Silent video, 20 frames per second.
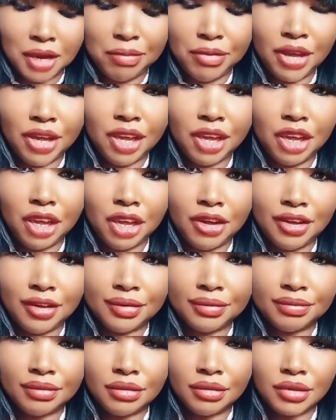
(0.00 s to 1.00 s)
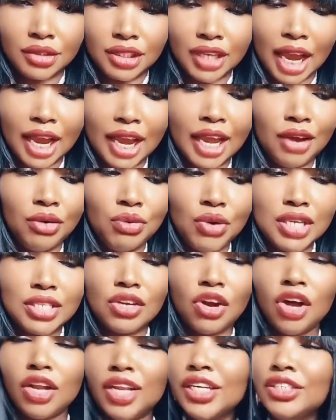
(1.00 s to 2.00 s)
be checking who is
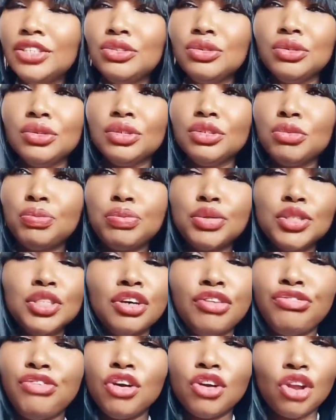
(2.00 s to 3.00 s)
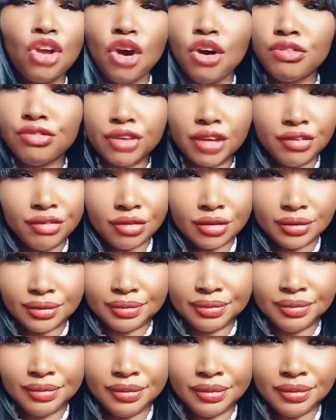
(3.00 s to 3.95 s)
calling you. Put your phone off even.